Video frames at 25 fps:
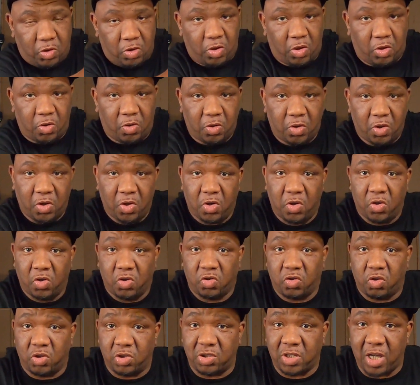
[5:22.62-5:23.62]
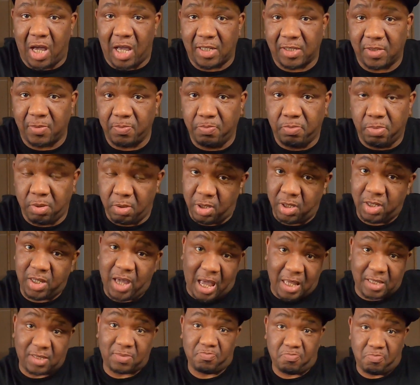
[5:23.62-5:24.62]
you know. So it got
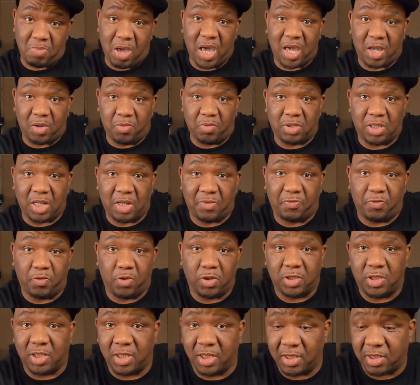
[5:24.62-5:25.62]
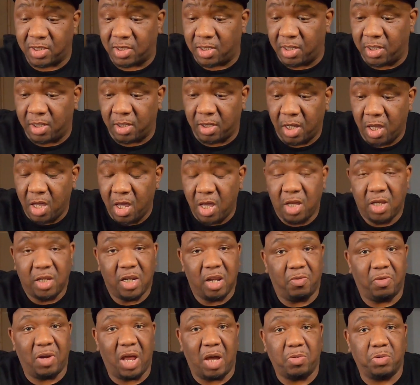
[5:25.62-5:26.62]
some bang with that 410 slug.
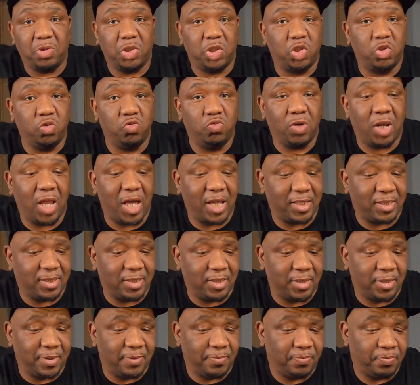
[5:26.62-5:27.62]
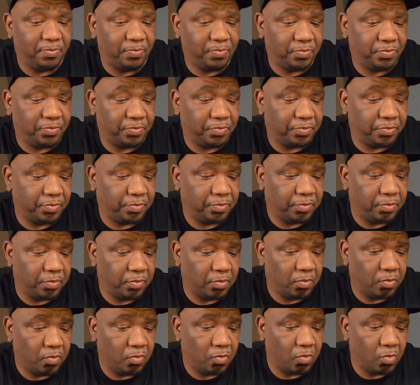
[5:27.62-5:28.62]
Now when I was shooting like the
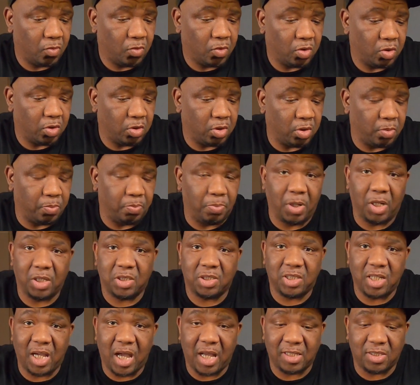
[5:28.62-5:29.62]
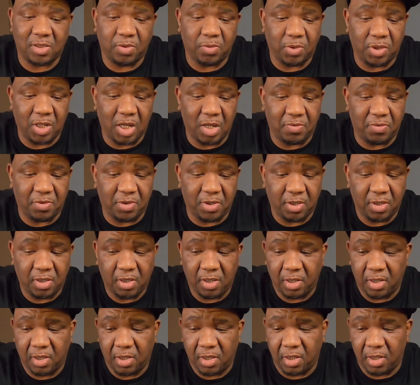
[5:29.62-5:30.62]
buckshots or whatever,
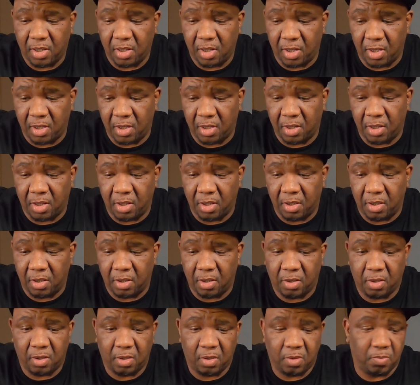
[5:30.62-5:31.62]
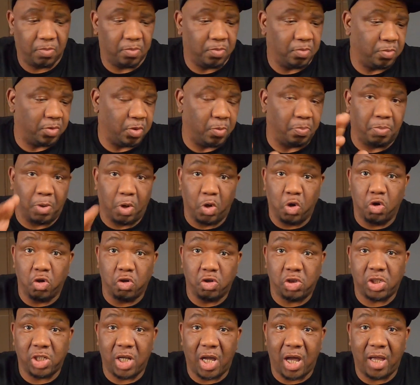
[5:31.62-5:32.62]
the
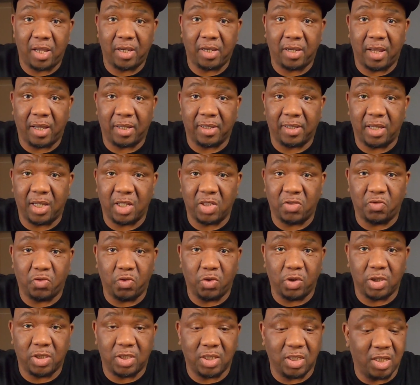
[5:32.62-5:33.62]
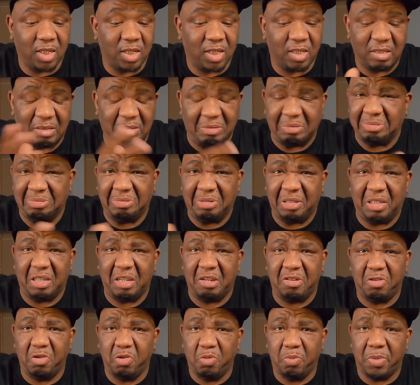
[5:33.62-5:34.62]
bird shot, I guess 410, it
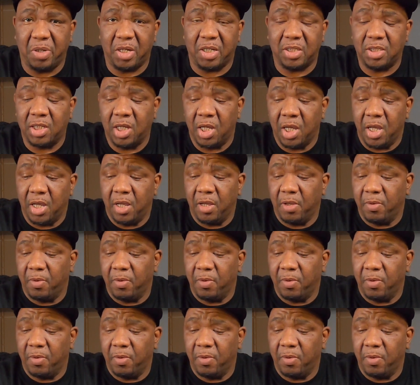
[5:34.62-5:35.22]
didn't do much.